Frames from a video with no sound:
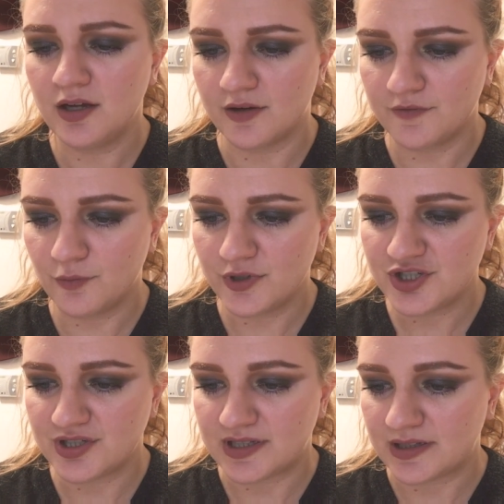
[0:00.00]

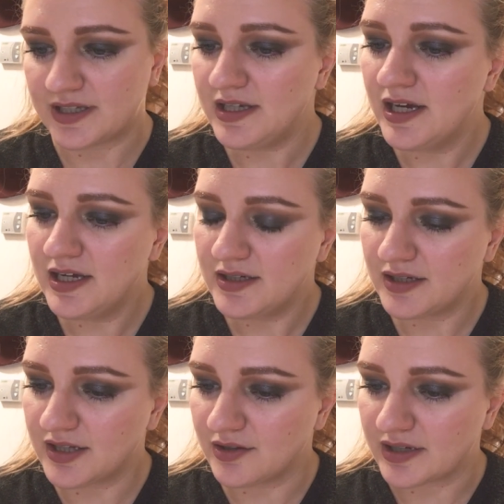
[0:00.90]
Unfortunately,
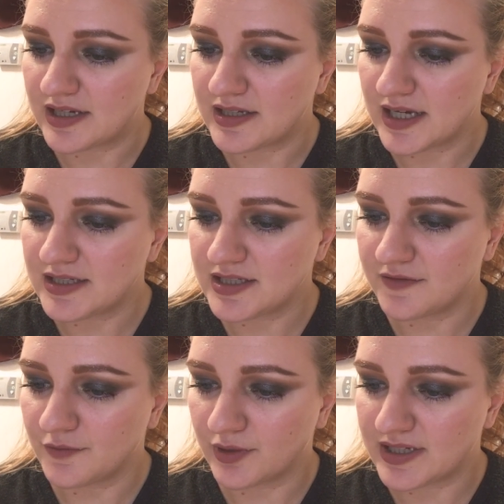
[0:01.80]
neither in
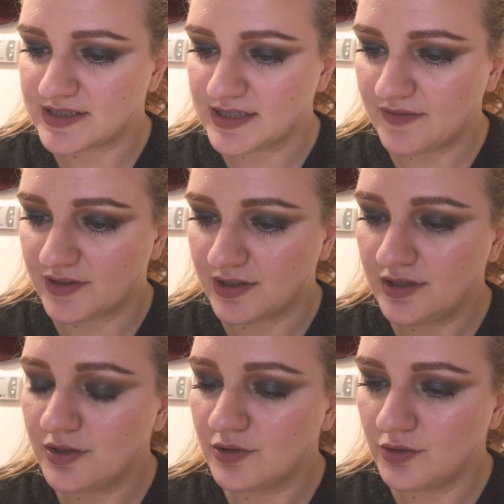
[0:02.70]
1947
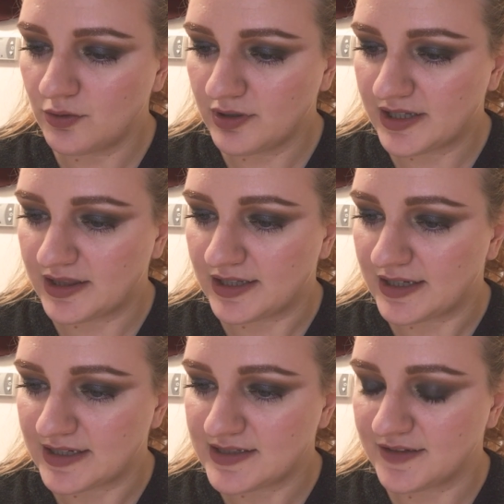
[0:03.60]
nor in the
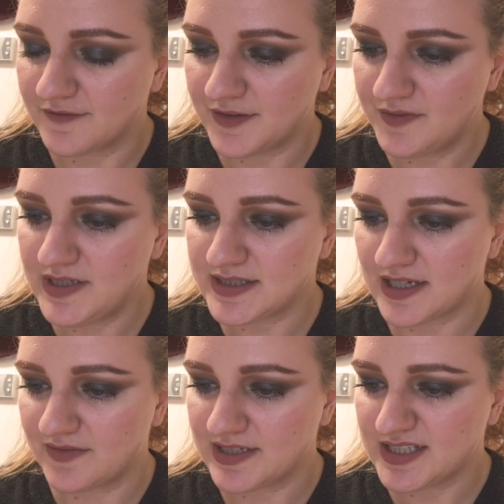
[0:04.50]

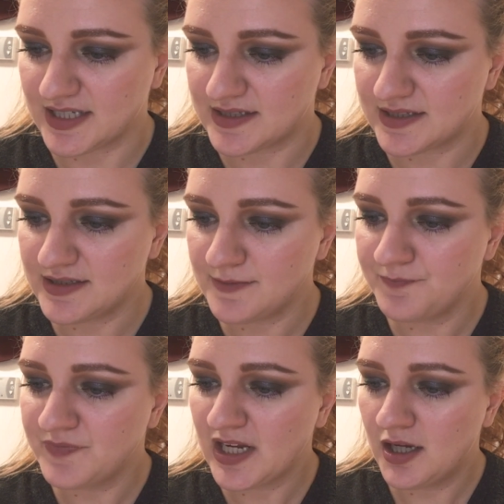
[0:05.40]
1957 census
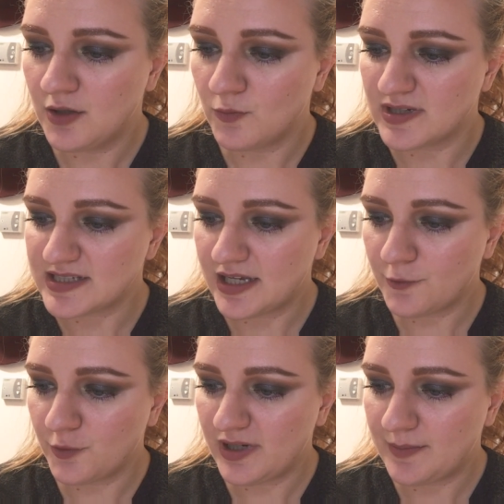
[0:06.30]
was
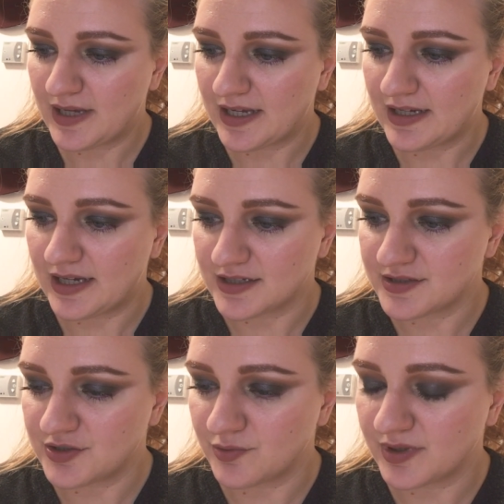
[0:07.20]
enquiry made
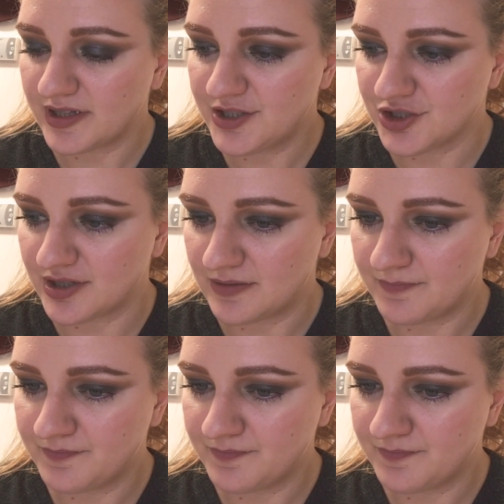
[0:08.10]
as to religion.